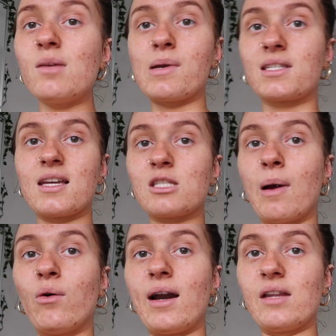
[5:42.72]
biscuit
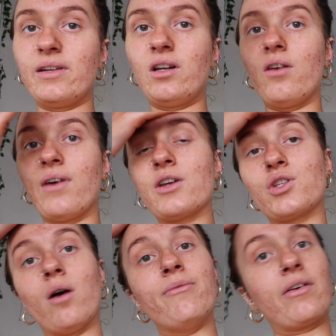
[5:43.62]
smell or anything like that,
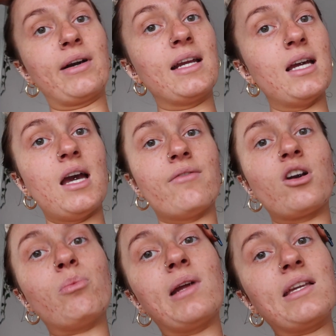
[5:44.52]
so I'm very
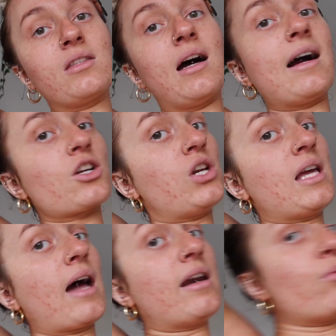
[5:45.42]
pleased with that actually. And it